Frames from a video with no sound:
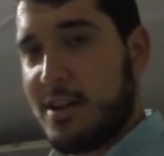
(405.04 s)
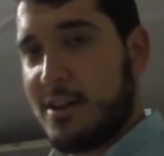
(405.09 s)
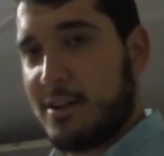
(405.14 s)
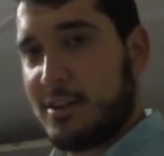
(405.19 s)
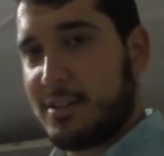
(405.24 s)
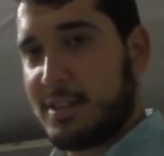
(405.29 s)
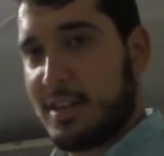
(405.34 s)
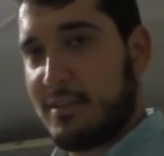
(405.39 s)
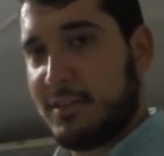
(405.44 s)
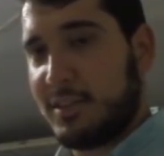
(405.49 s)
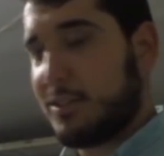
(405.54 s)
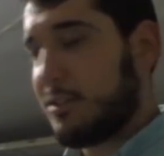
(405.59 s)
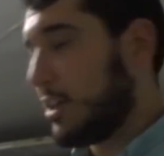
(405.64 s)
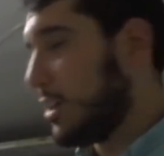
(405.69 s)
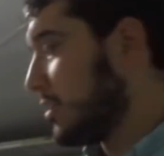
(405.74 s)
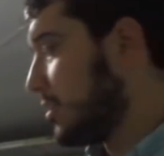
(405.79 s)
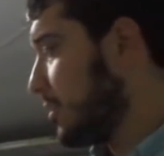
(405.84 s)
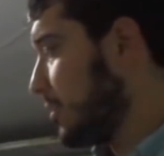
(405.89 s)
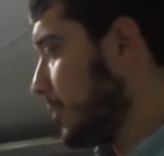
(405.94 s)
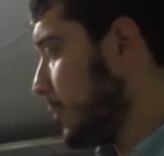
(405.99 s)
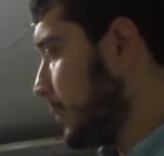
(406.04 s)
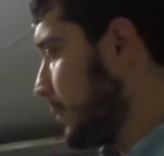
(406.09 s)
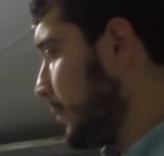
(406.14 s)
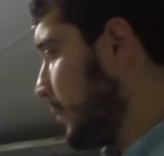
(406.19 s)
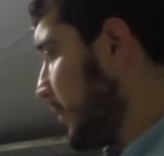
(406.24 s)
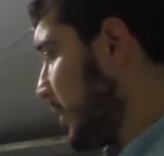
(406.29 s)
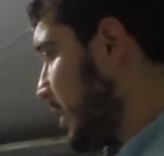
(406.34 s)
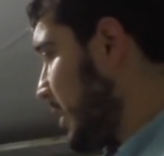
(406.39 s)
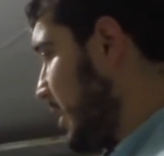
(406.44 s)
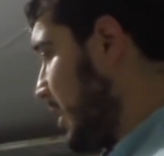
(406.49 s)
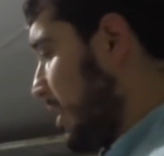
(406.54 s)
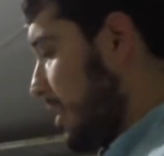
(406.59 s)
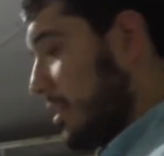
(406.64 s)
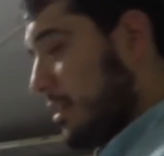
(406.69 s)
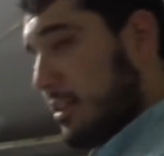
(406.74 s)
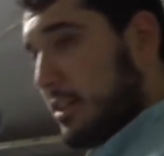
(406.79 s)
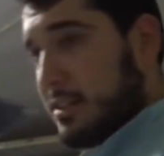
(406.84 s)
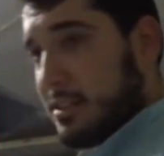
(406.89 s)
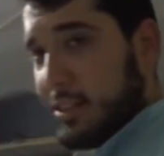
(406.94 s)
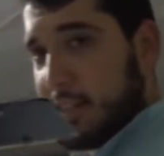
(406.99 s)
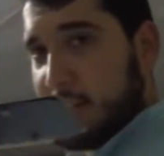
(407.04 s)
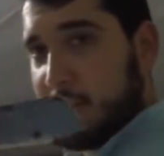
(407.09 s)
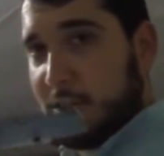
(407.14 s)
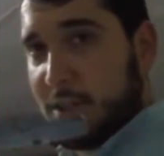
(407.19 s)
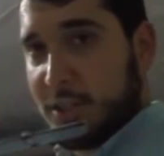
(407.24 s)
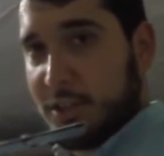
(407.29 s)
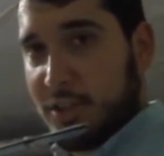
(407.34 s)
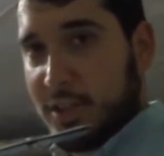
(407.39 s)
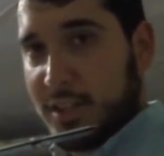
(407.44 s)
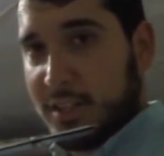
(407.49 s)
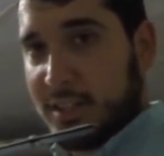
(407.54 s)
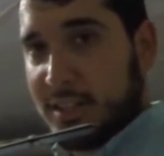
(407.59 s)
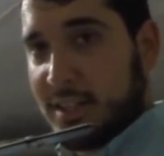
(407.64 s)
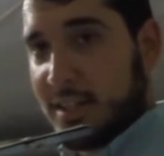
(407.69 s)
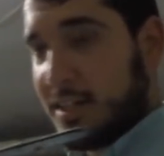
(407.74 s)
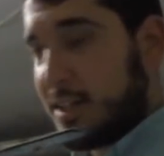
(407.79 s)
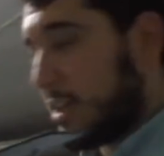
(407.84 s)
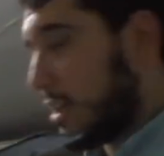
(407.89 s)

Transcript: our saving grace. So this is going to go in the trunk